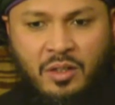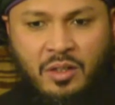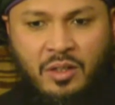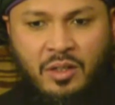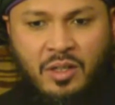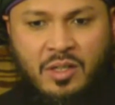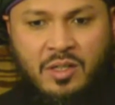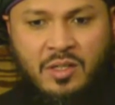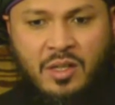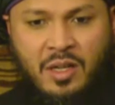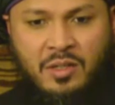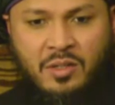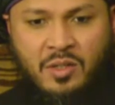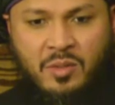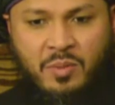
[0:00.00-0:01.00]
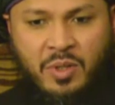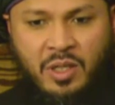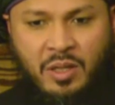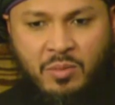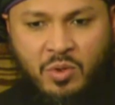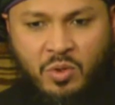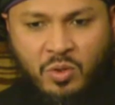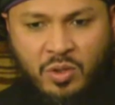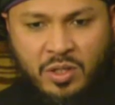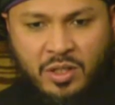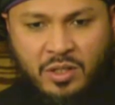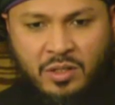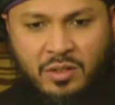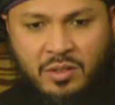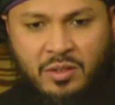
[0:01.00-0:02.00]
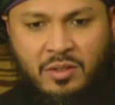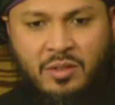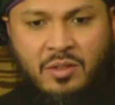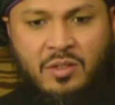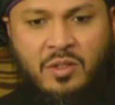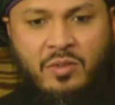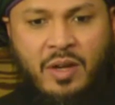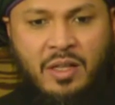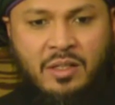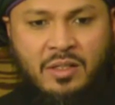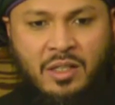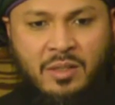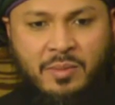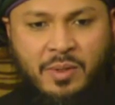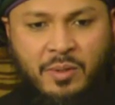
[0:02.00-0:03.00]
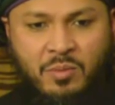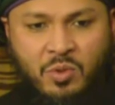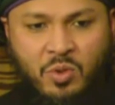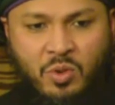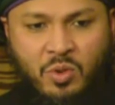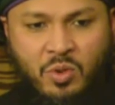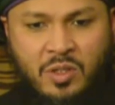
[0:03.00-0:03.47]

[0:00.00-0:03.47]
His sons became shorter, his grandsons became shorter,